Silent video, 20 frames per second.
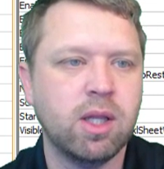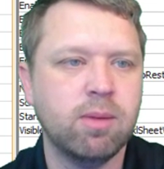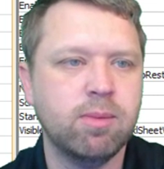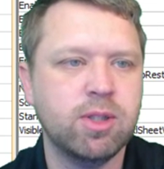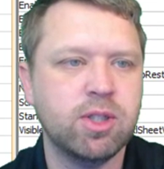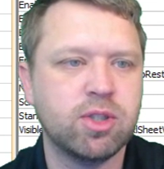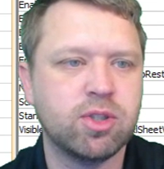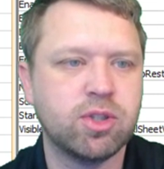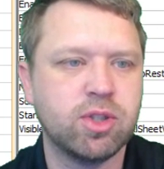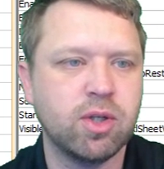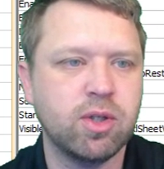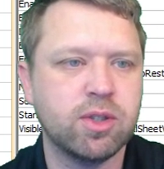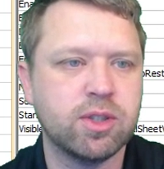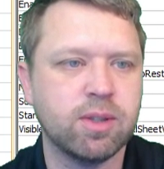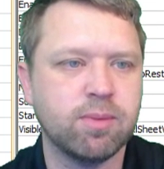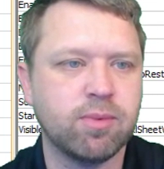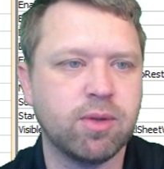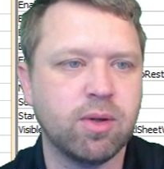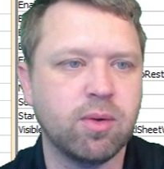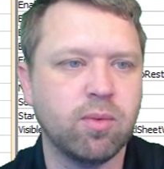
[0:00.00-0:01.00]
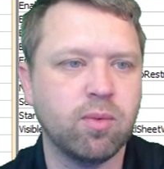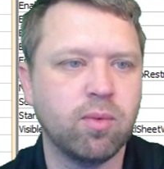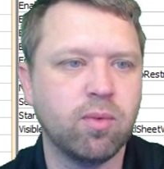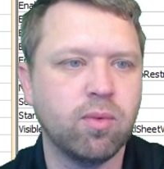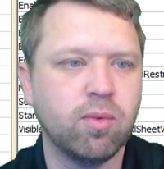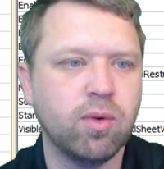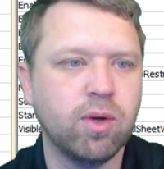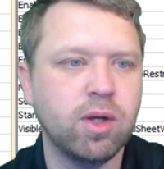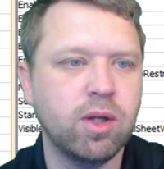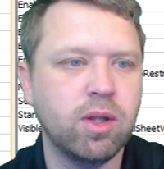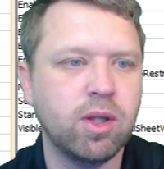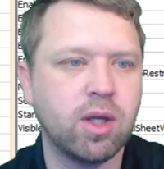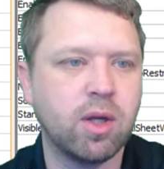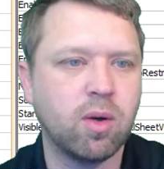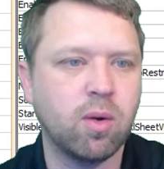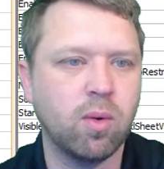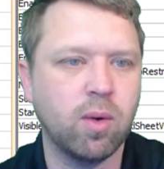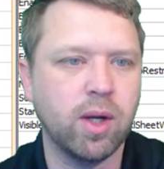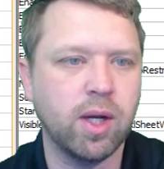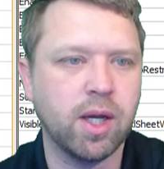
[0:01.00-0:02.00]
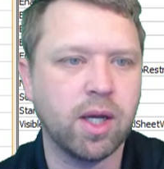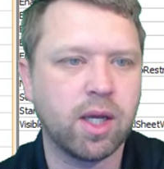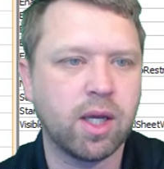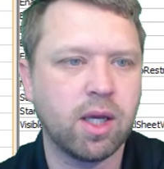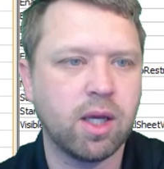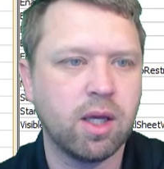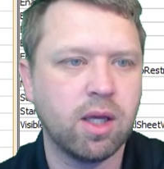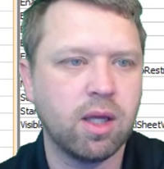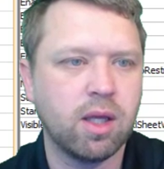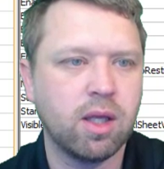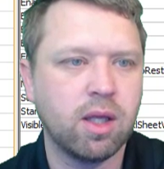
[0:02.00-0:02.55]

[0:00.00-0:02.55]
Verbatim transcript: let me just show you something really quick.